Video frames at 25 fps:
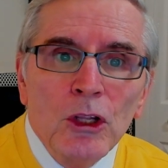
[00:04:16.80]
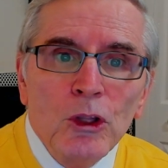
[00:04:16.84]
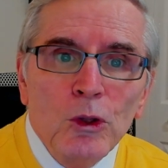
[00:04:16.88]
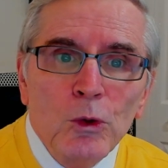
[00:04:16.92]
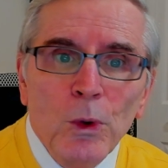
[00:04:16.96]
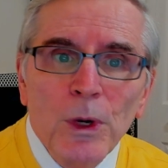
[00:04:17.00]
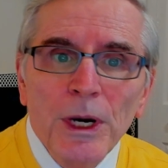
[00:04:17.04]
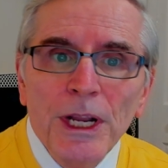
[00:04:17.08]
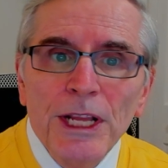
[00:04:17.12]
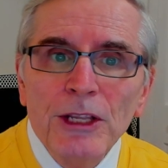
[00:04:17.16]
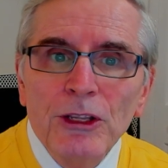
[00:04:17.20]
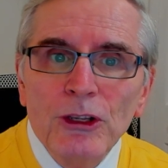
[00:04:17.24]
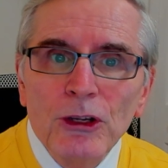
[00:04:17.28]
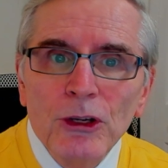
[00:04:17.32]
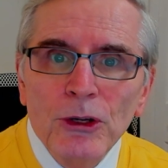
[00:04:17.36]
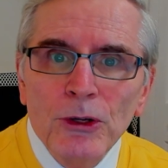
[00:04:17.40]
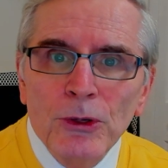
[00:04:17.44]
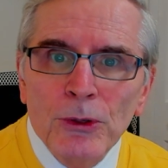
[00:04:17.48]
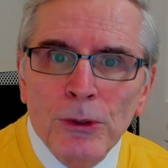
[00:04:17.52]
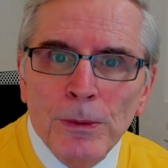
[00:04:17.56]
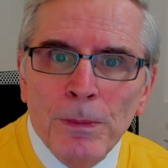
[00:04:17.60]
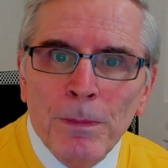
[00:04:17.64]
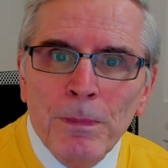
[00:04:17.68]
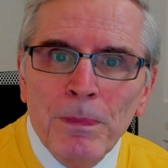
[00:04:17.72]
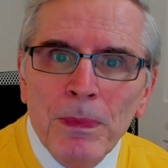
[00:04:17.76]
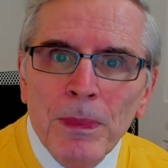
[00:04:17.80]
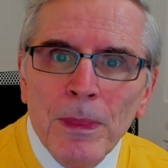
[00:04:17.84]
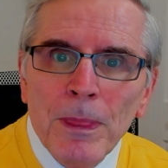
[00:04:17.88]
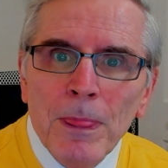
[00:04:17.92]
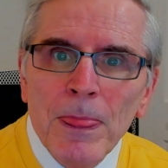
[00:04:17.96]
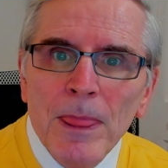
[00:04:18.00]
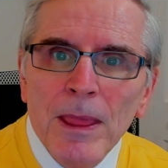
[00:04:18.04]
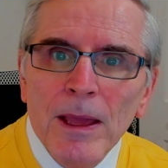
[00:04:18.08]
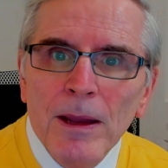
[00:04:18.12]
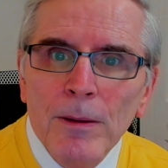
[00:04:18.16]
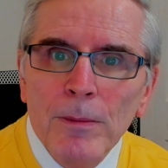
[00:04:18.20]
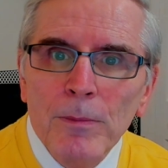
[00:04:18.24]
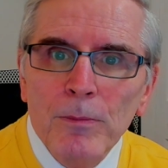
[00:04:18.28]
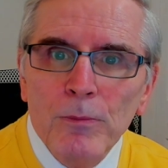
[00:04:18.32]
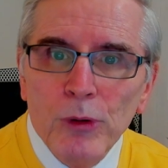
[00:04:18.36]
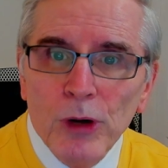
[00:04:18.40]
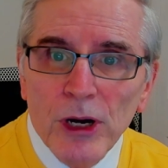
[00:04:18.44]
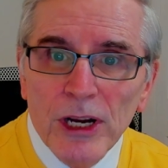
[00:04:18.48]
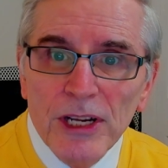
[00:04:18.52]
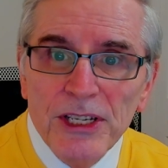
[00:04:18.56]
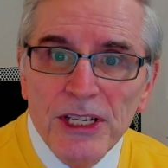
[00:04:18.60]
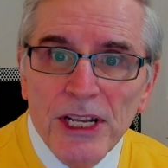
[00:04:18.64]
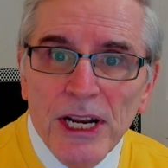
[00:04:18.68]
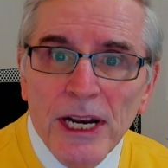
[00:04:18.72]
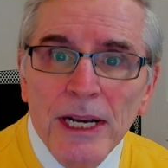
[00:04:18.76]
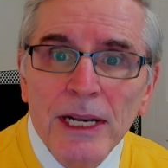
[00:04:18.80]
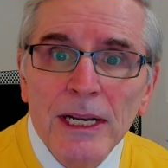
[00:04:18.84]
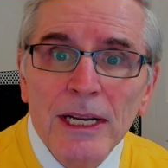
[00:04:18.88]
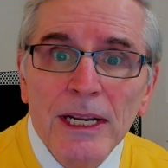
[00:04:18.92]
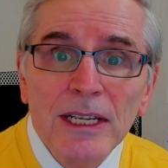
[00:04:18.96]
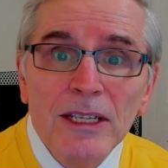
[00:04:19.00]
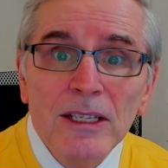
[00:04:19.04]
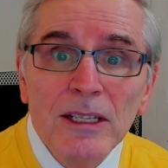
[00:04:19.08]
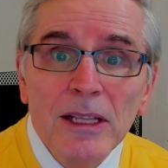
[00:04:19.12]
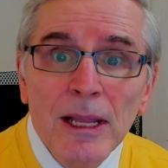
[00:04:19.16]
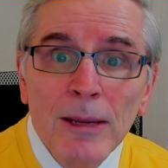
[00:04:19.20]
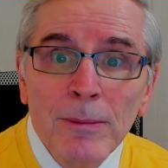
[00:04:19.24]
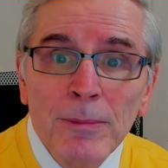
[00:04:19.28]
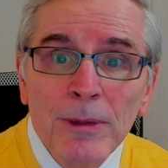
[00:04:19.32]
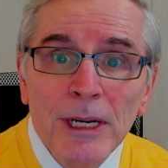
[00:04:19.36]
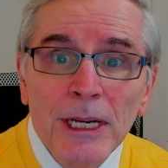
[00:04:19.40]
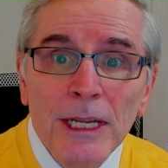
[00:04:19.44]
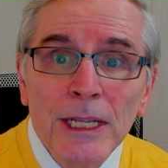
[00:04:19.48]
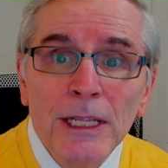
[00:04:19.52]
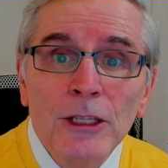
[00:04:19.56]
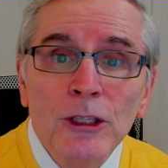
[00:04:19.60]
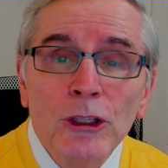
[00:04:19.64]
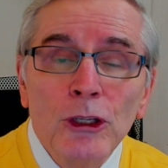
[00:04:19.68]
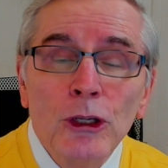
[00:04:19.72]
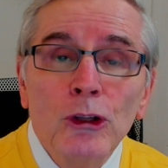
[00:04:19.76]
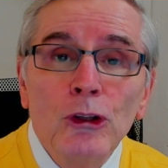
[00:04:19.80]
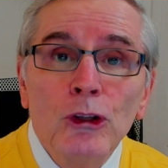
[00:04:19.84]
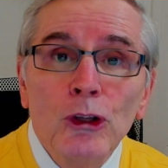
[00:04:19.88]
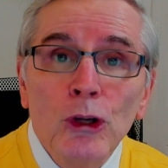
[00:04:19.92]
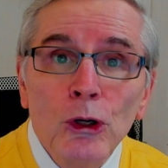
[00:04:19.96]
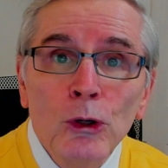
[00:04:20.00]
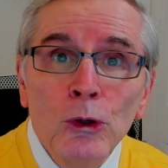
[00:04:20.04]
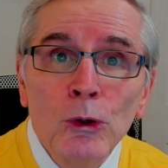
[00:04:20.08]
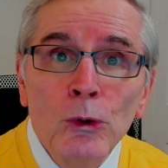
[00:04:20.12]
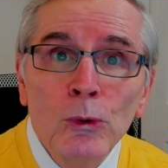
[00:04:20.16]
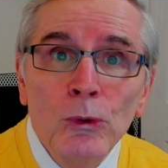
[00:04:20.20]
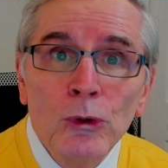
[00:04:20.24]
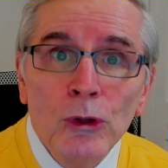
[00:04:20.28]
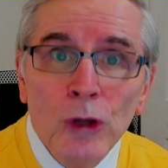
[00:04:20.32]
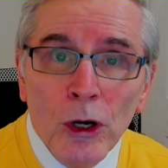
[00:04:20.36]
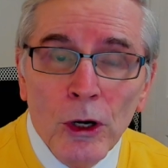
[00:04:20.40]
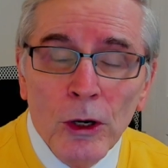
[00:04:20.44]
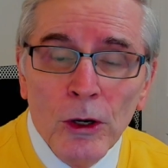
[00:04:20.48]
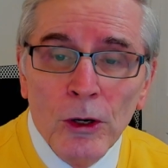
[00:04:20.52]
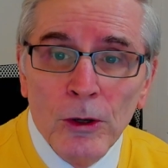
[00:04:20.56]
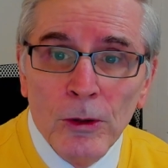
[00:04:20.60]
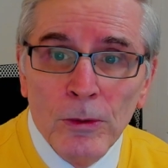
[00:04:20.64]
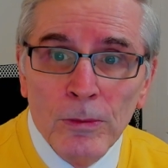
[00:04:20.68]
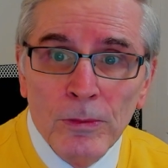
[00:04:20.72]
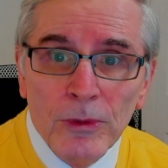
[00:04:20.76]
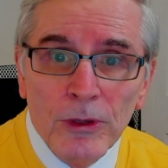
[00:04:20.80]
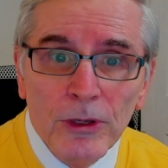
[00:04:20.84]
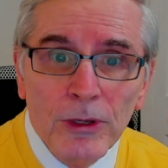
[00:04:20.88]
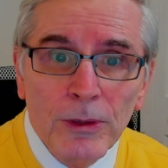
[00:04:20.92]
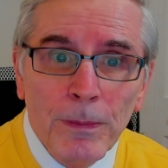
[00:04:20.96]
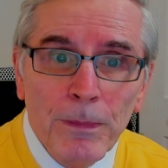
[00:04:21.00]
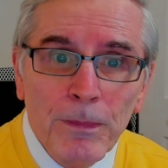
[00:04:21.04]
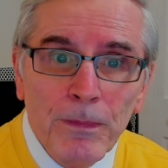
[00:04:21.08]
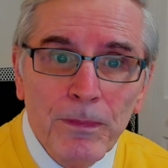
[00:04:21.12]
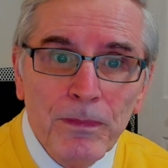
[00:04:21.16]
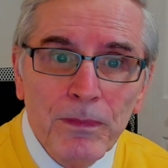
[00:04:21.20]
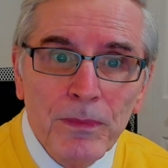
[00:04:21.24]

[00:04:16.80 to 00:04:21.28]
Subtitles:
22, president is limited to 2 terms.